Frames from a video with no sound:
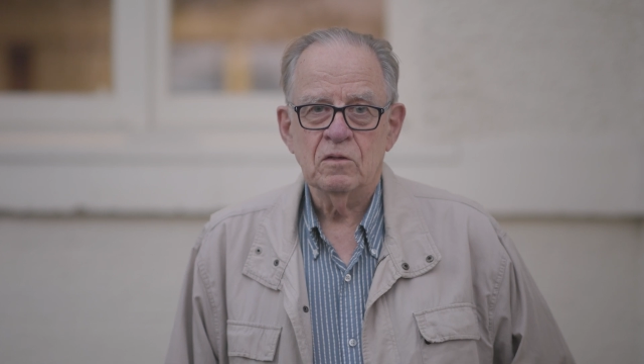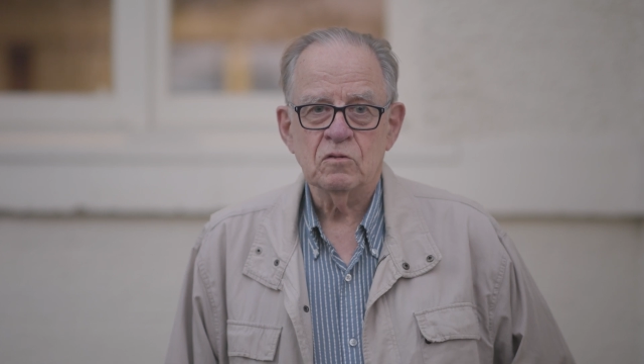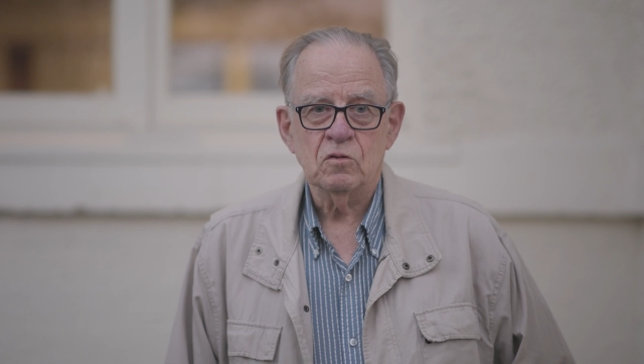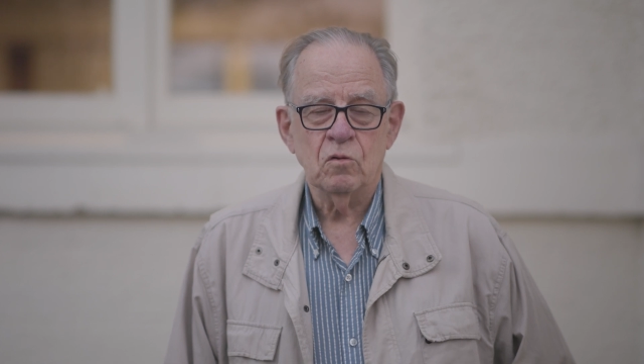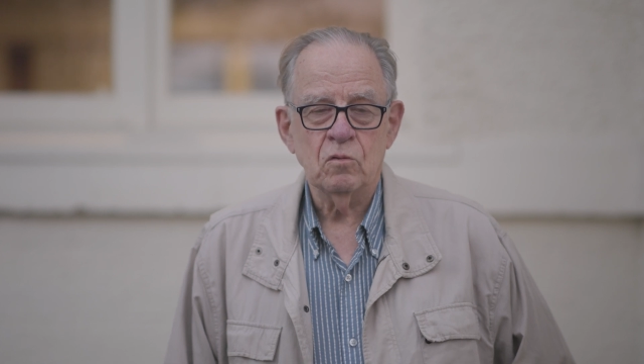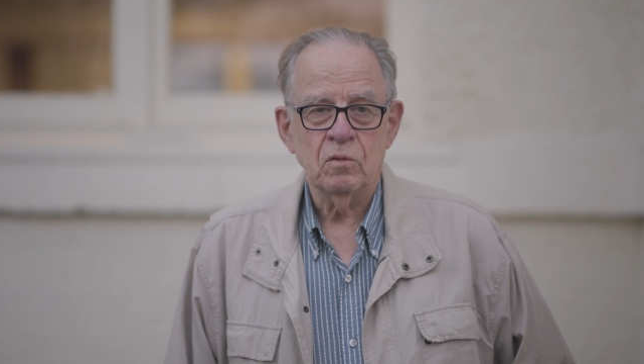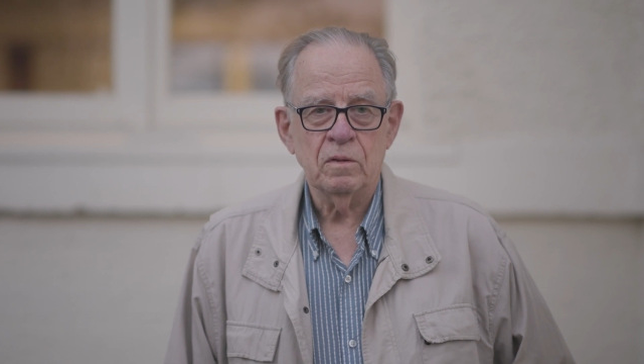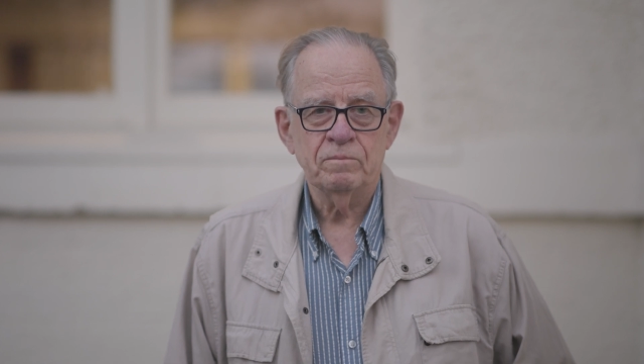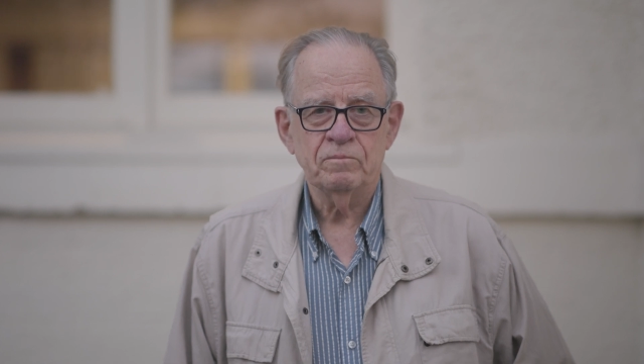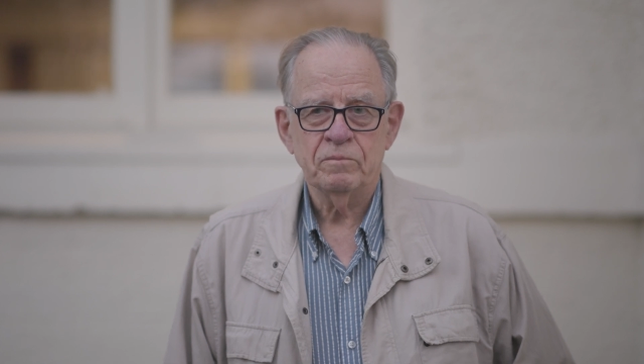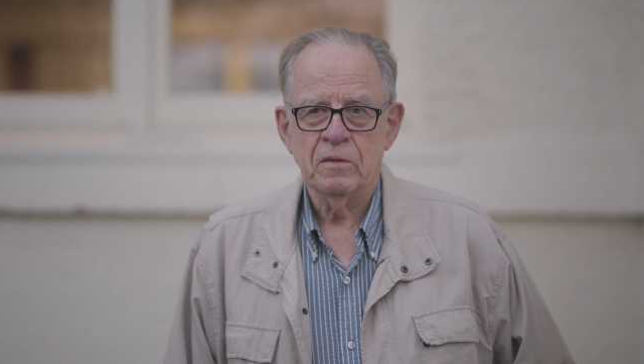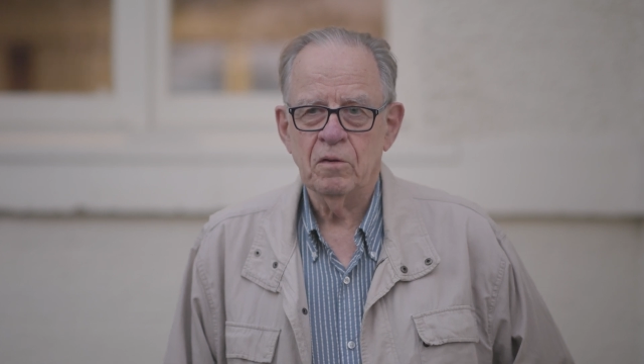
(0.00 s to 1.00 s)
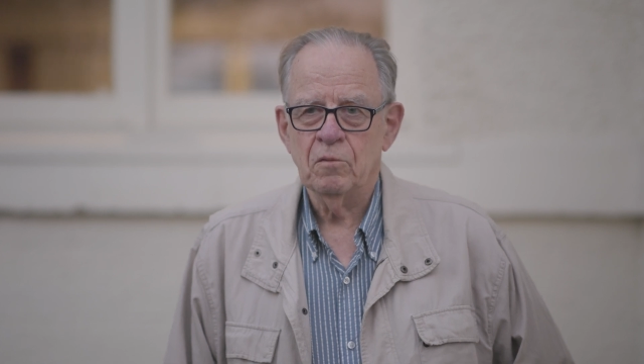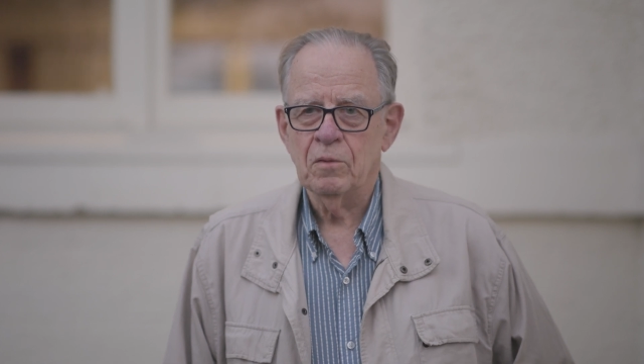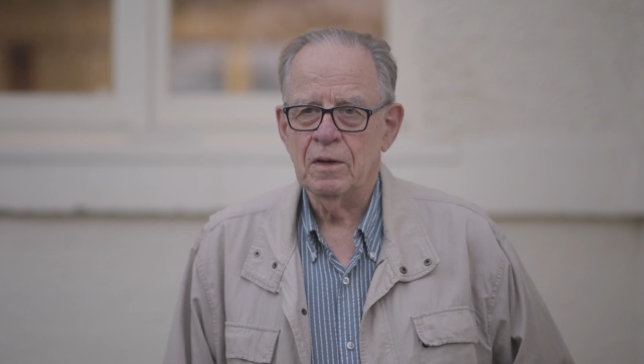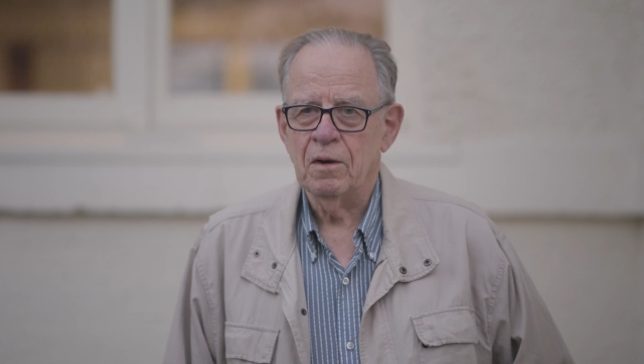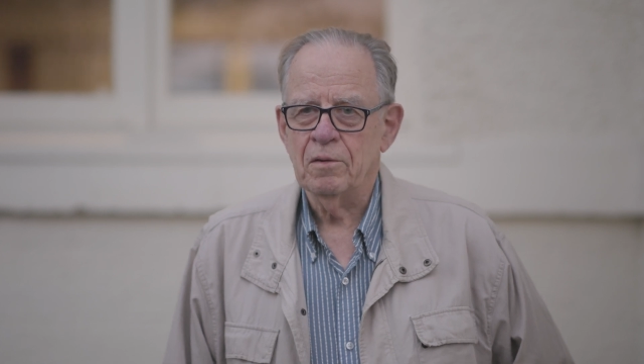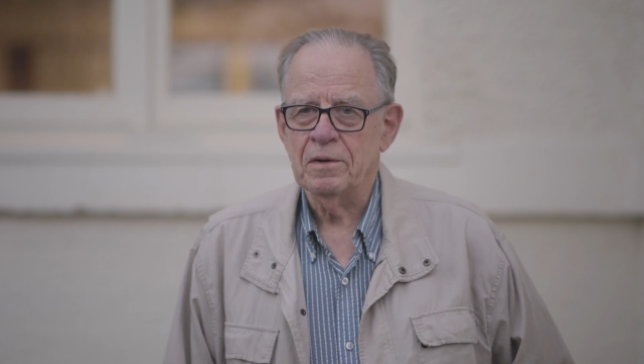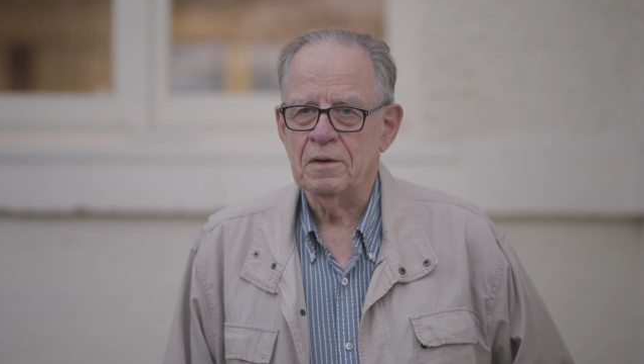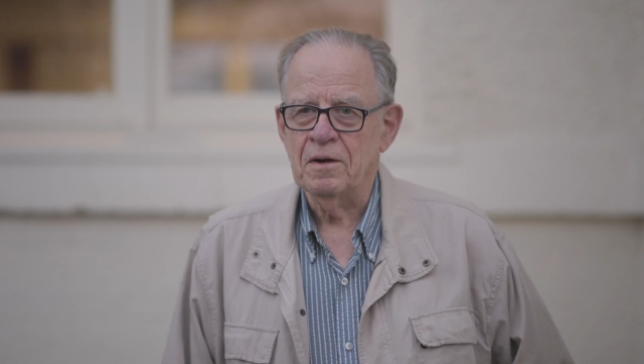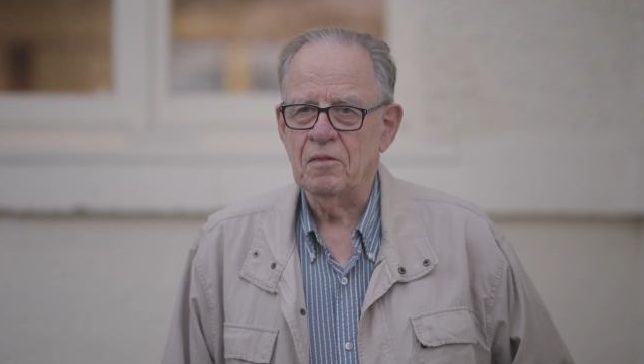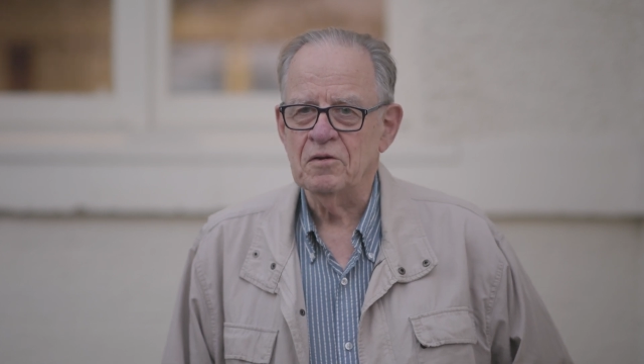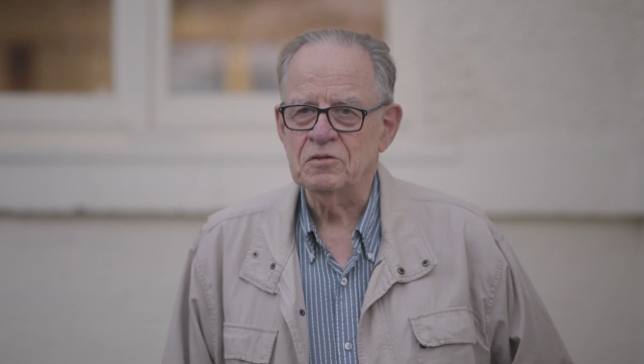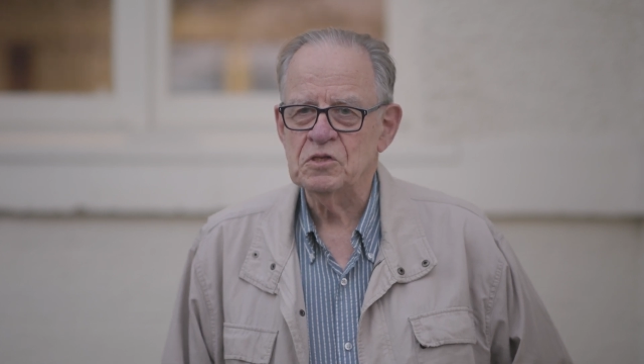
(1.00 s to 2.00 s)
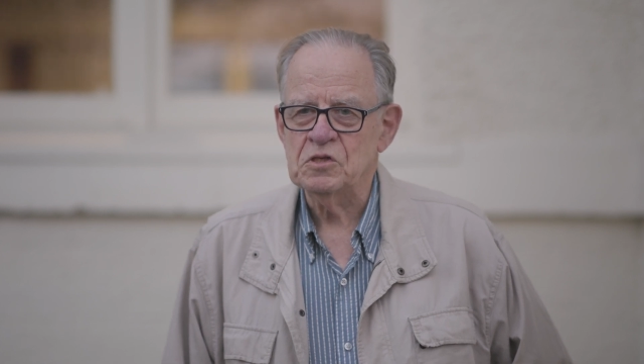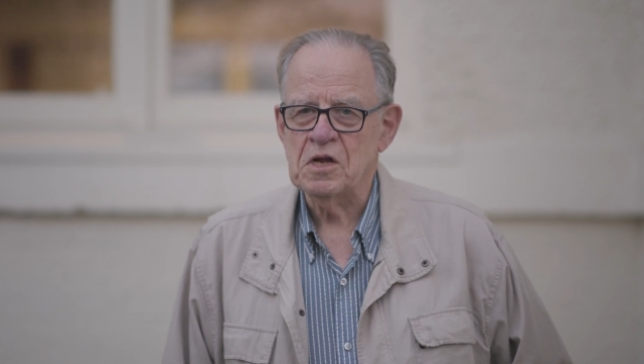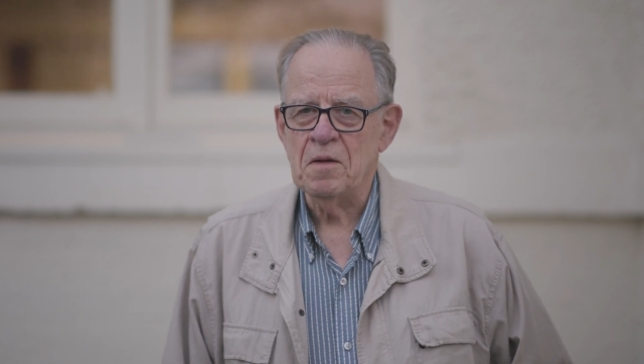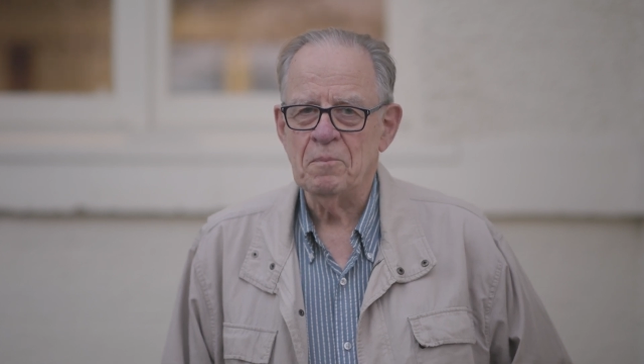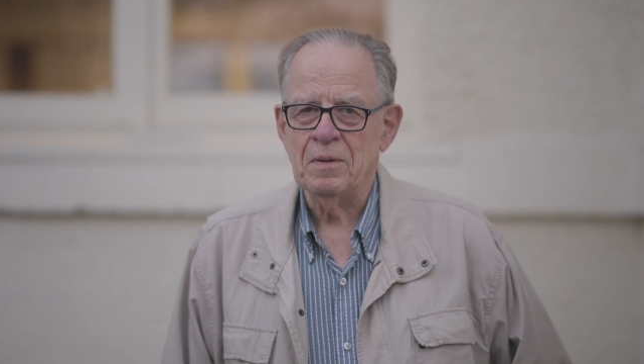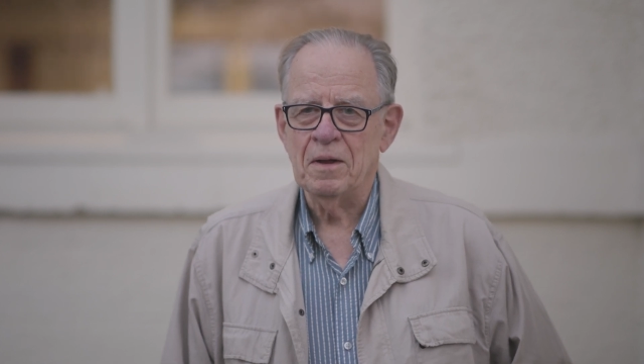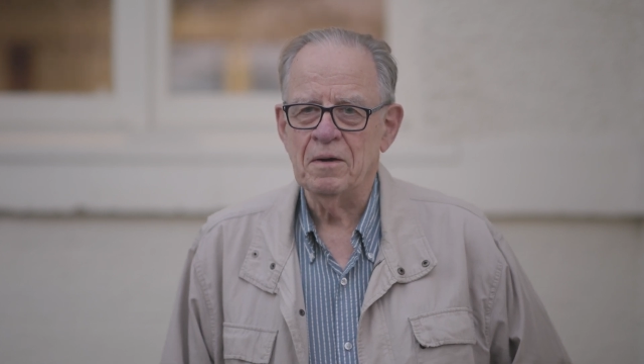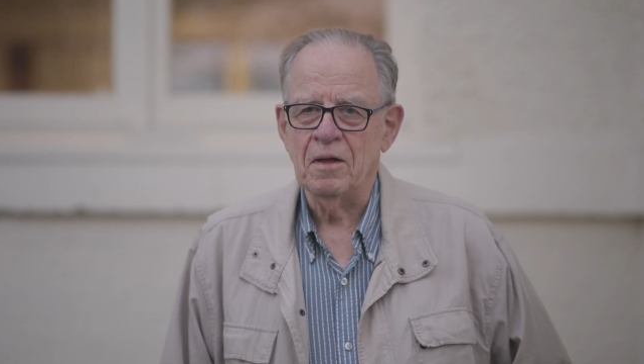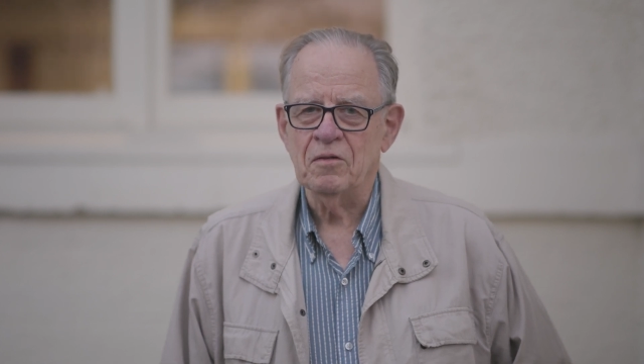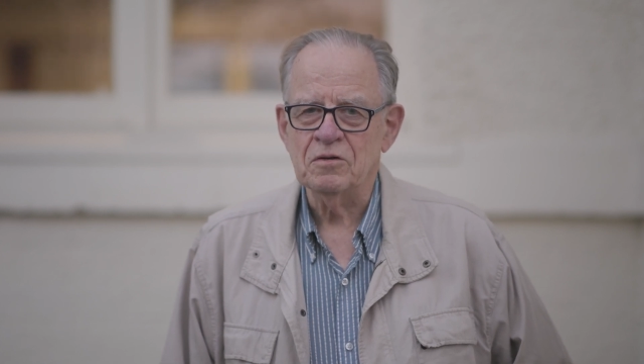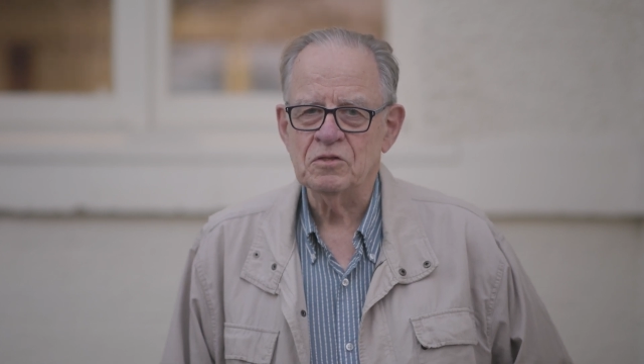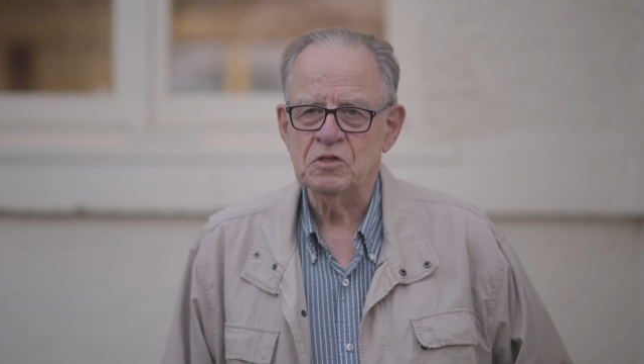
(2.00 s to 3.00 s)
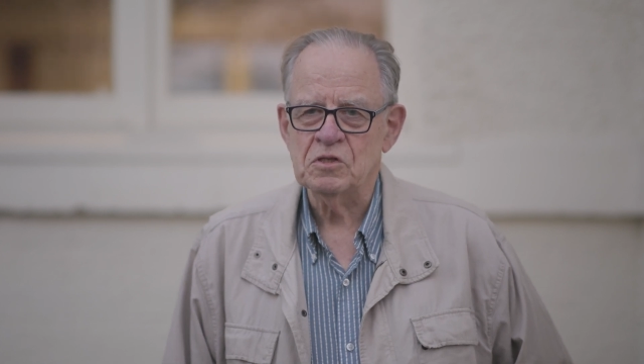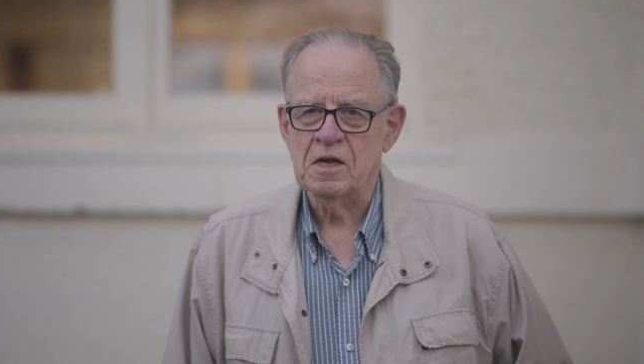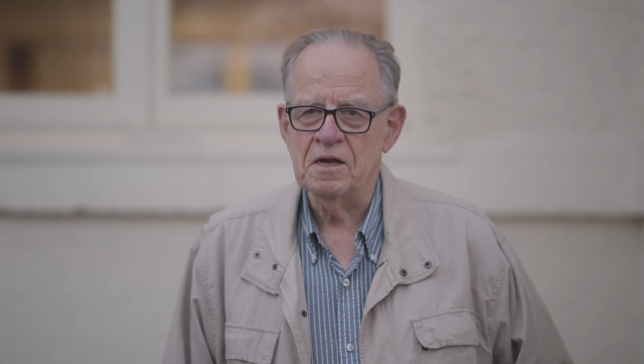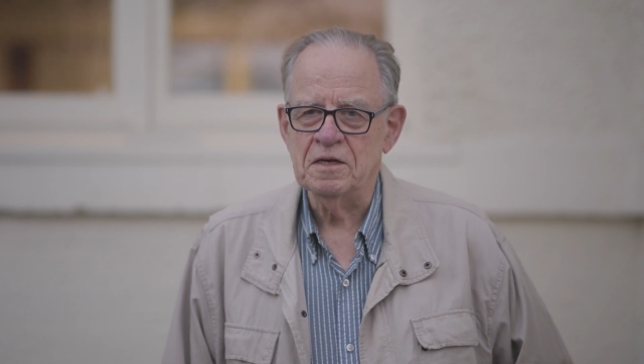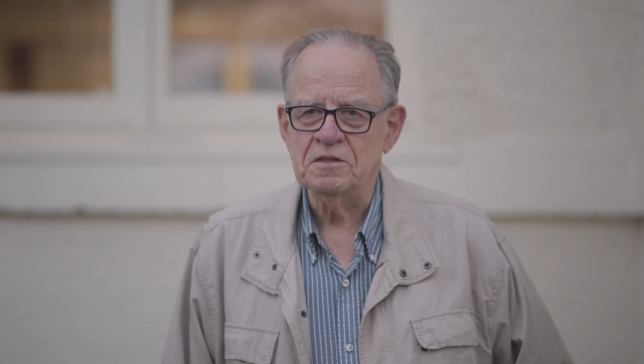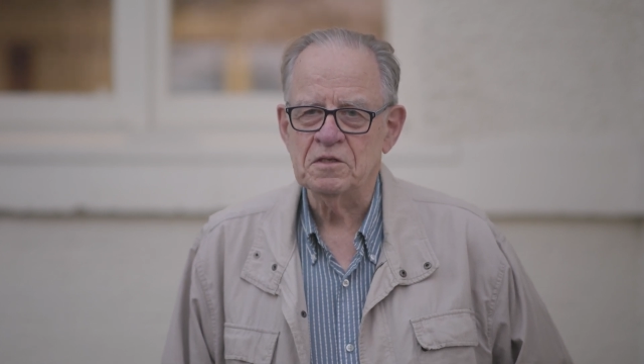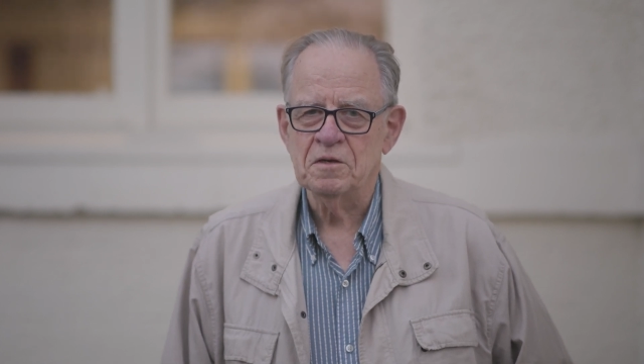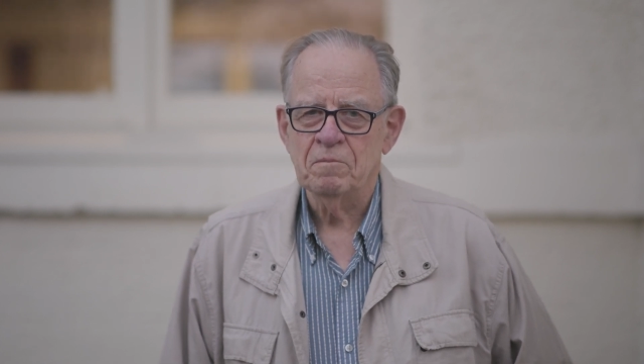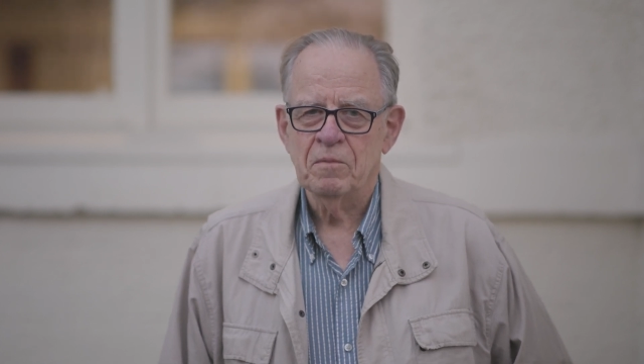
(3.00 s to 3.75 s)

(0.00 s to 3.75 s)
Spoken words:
So here we are at another step, another stage.